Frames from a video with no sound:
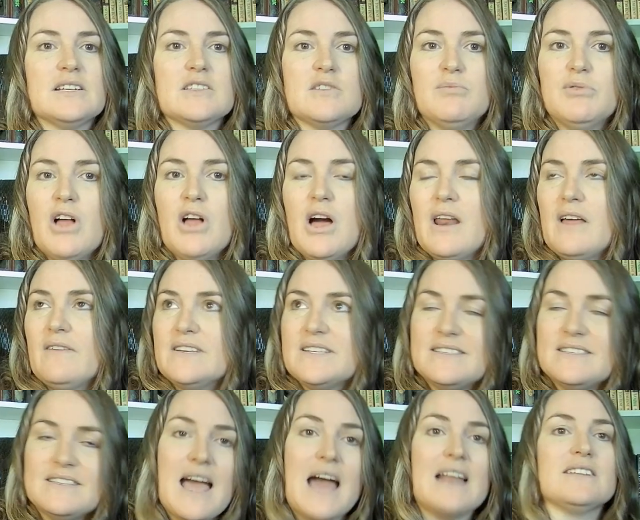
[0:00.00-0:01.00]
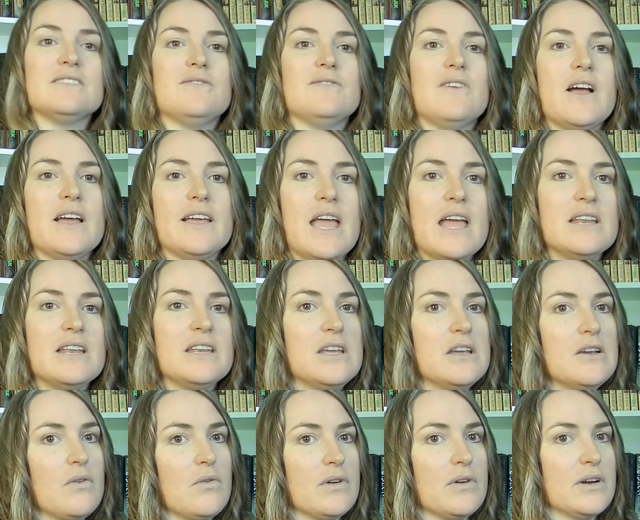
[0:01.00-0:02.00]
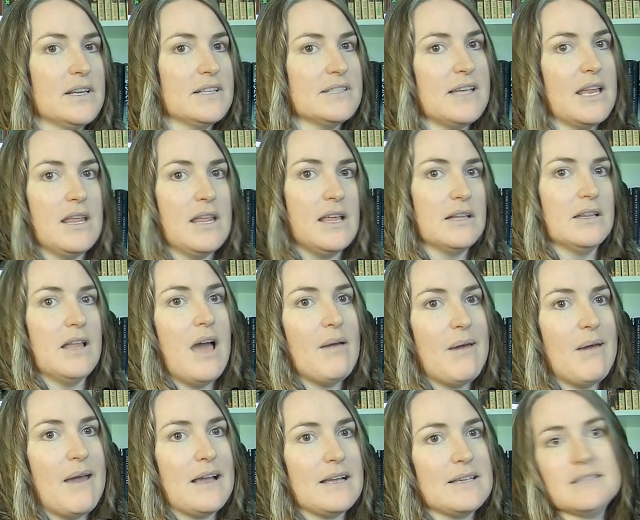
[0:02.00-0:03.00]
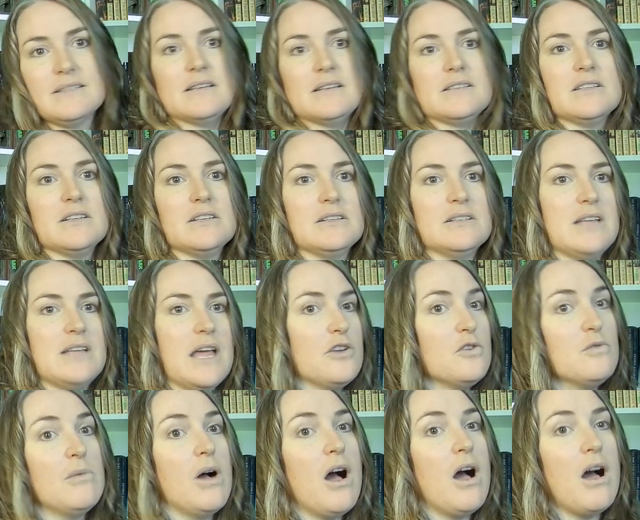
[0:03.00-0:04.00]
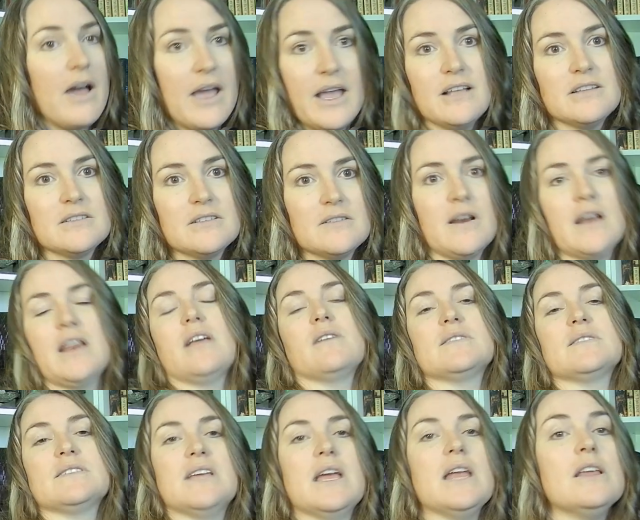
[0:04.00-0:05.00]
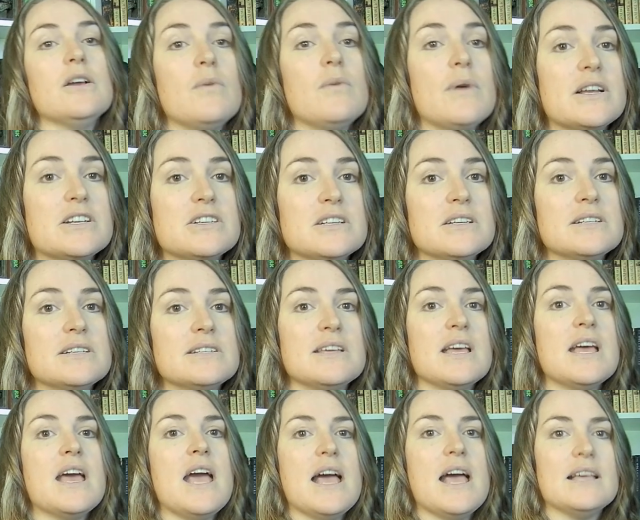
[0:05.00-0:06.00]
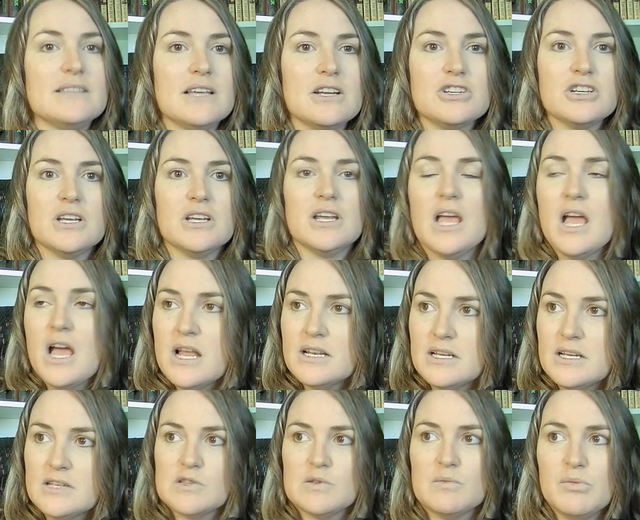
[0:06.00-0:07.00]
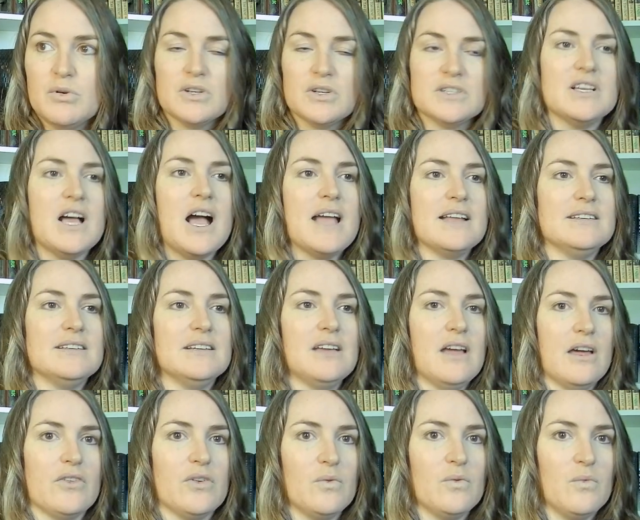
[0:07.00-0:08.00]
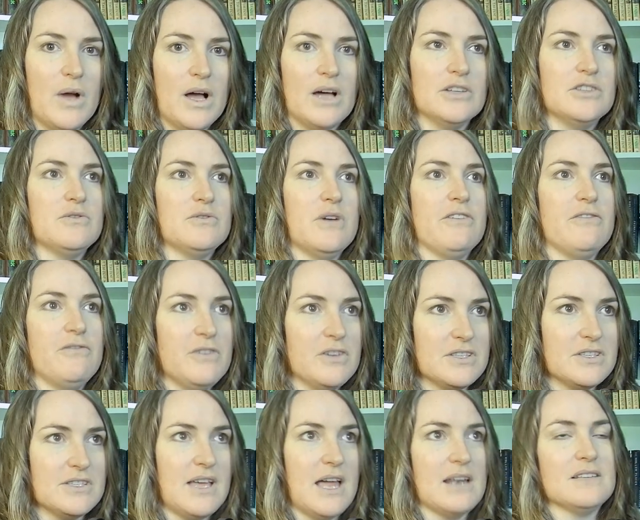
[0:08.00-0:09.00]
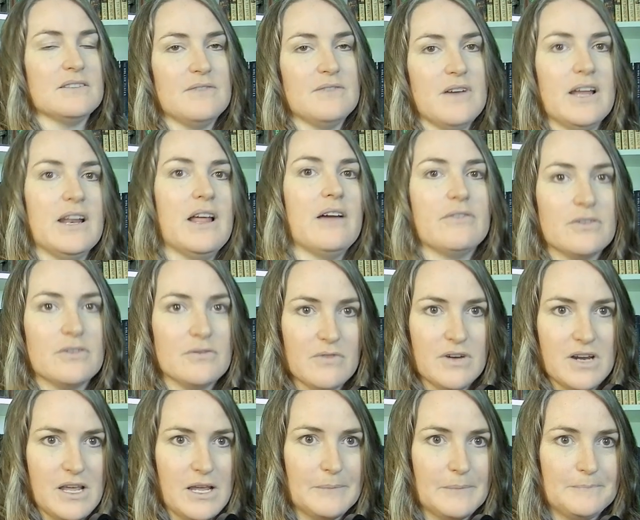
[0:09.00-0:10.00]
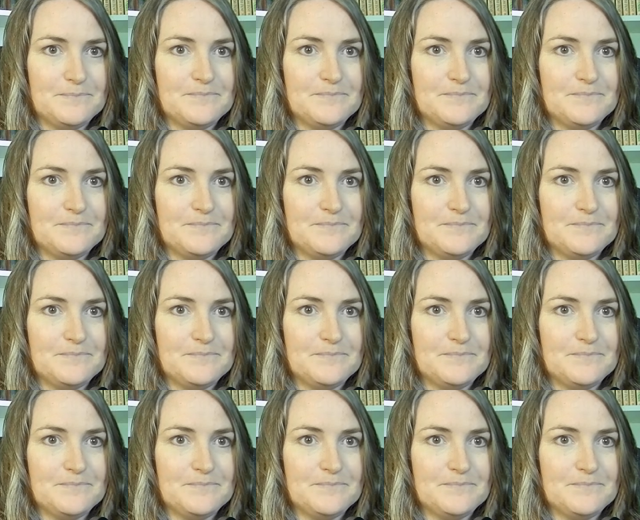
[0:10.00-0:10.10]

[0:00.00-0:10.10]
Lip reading: the plot have a satisfying ending or an exciting climax? Does the denouement answer any outstanding questions? Essentially, does the book tie together well? Do I feel satisfied after reading it?